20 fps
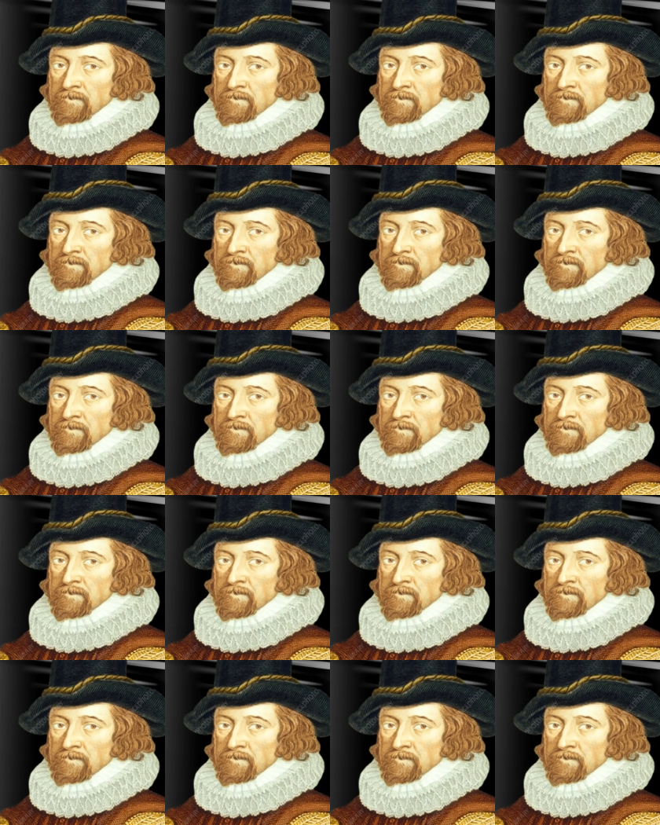
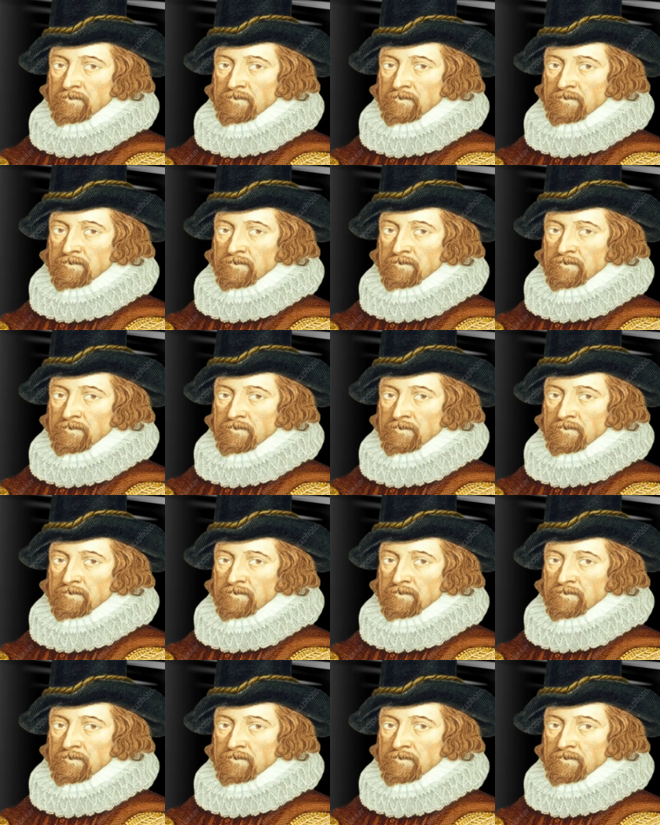
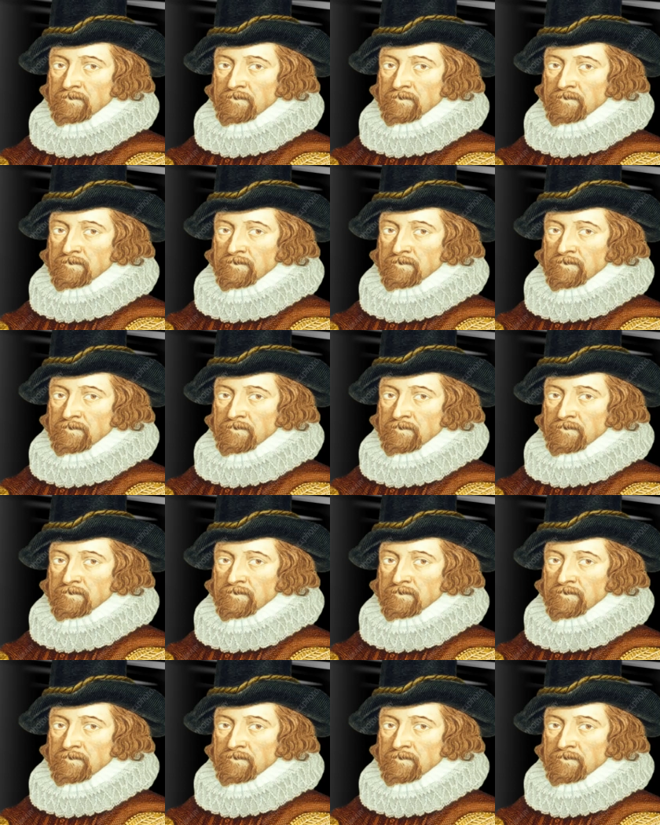
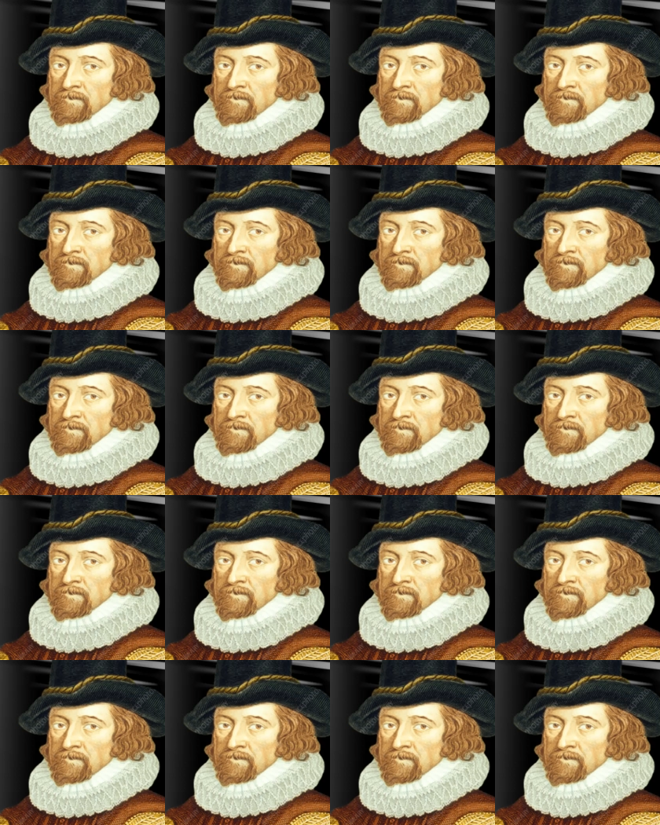[no speech]